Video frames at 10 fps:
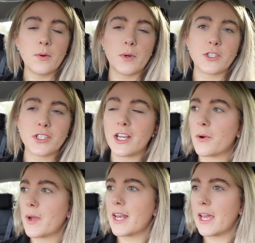We're just on
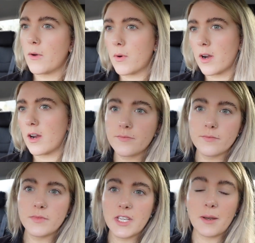our way now. We're
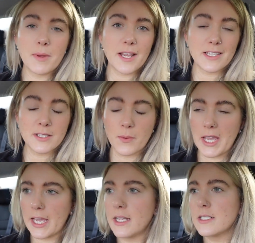10 minutes
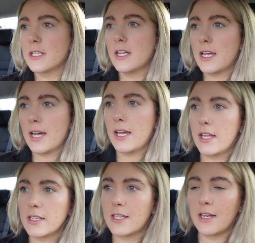away.
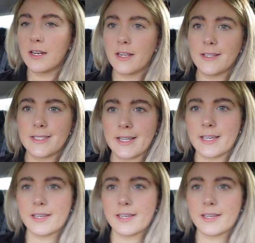And Keelan is like